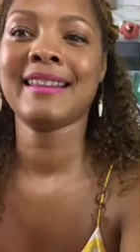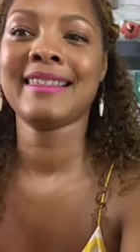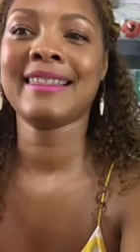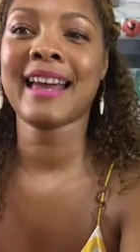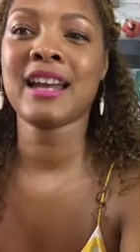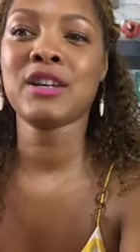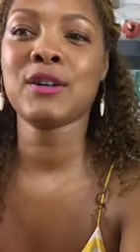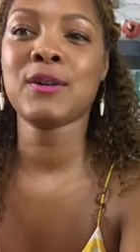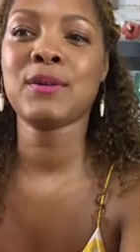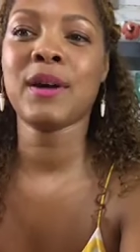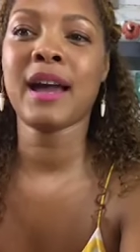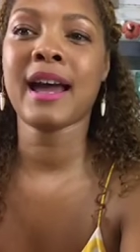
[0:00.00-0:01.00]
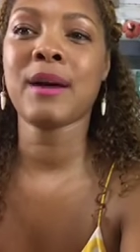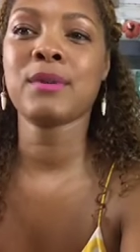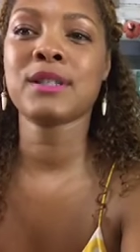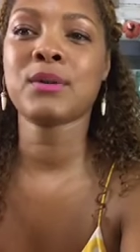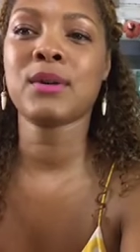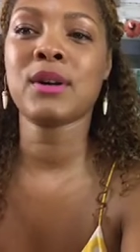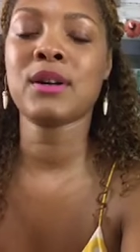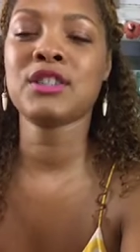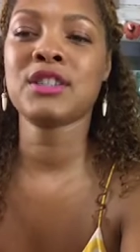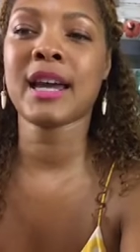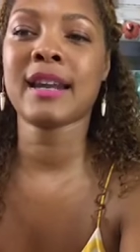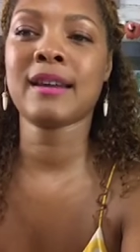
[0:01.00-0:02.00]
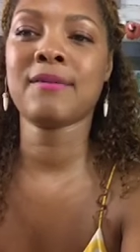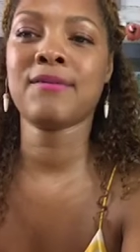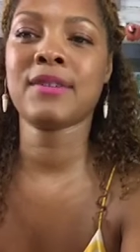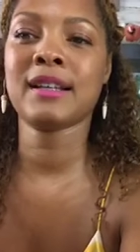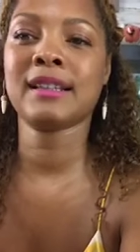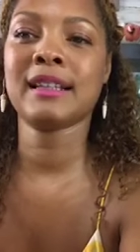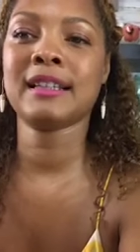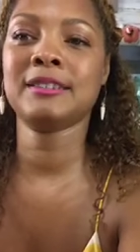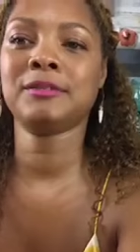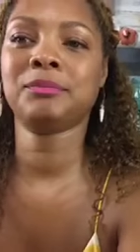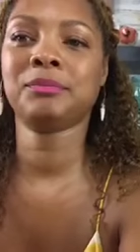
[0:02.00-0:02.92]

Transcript: Thank you. Hey, what's going on, Shannon, Philly?